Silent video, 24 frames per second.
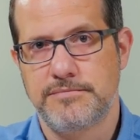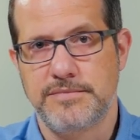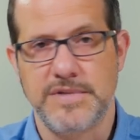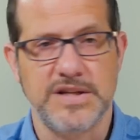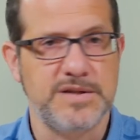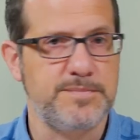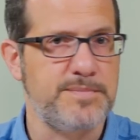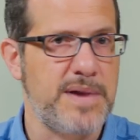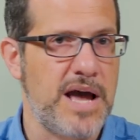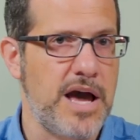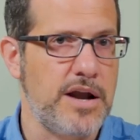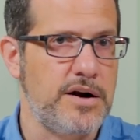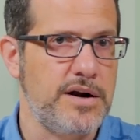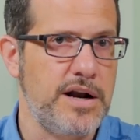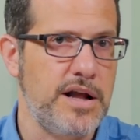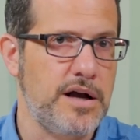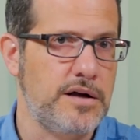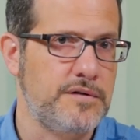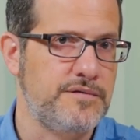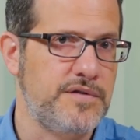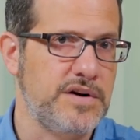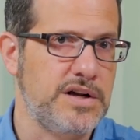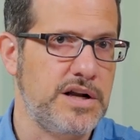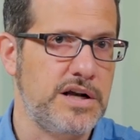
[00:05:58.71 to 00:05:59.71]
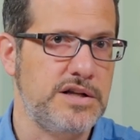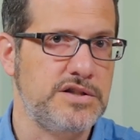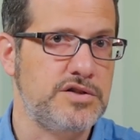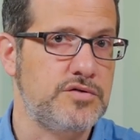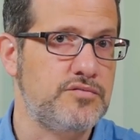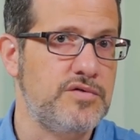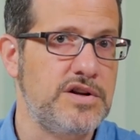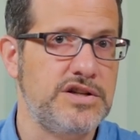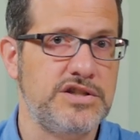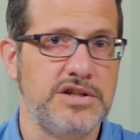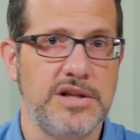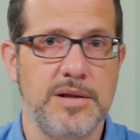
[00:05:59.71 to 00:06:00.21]
This pattern held for guns
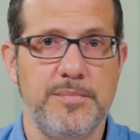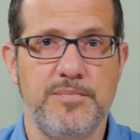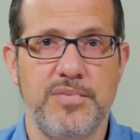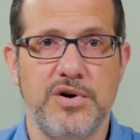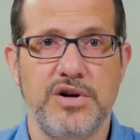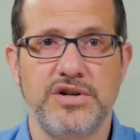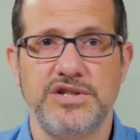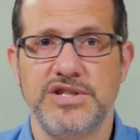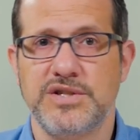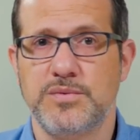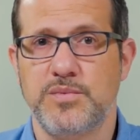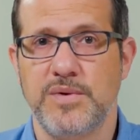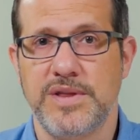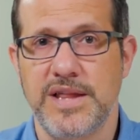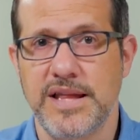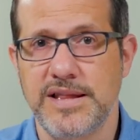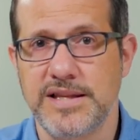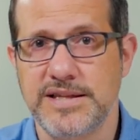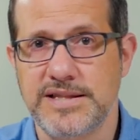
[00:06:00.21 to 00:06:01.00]
originally purchased within